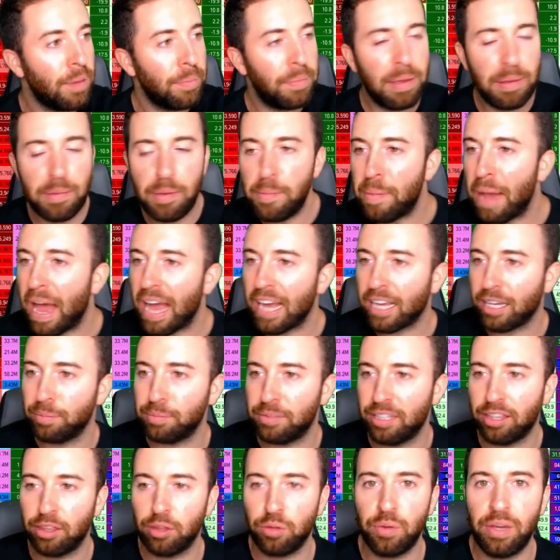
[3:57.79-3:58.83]
maybe back up to
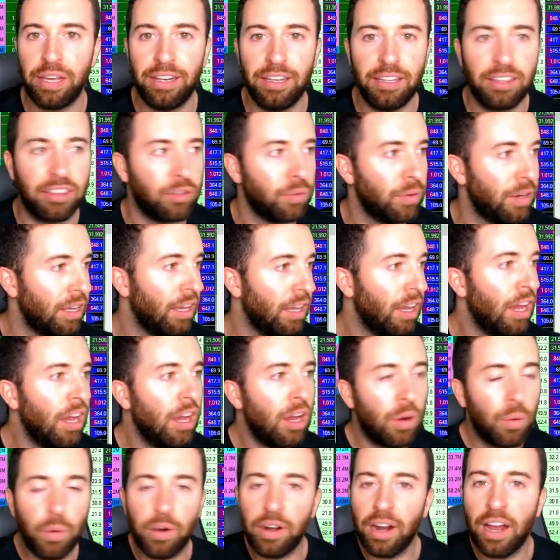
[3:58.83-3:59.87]
383.
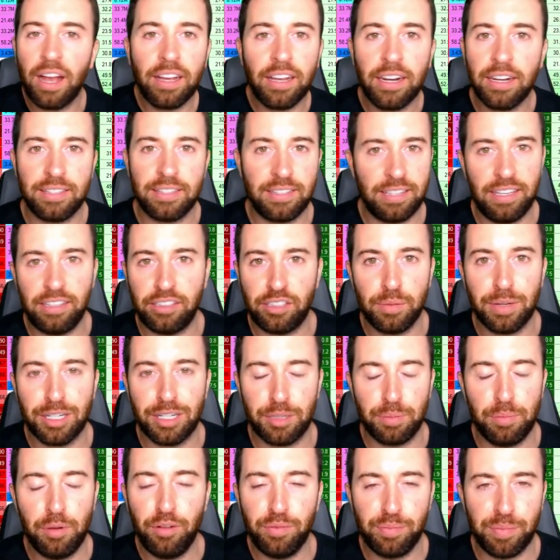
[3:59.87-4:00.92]
We're not going to see too much
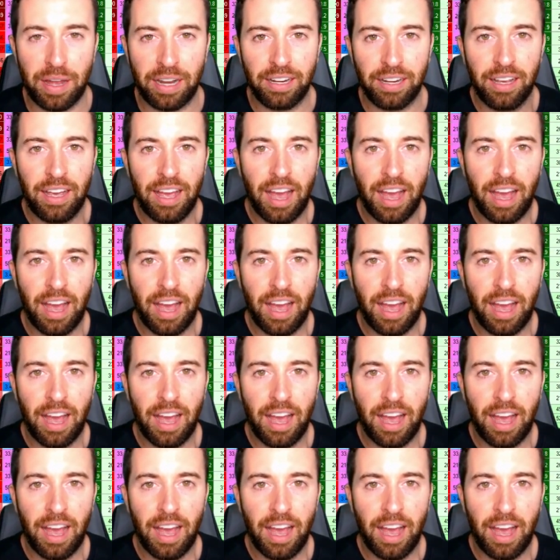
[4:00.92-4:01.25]
movement.